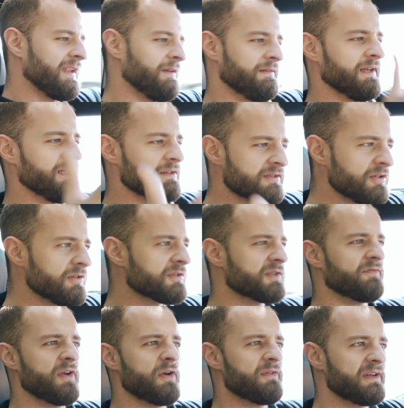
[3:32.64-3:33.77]
That is also
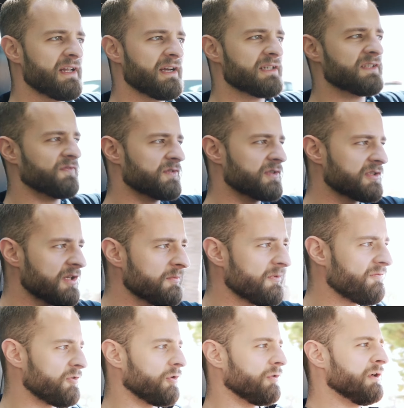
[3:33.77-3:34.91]
very nice for some
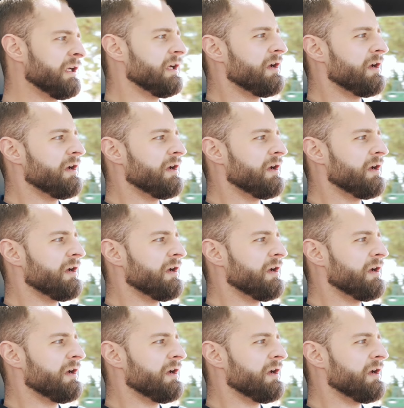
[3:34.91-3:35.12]
of you.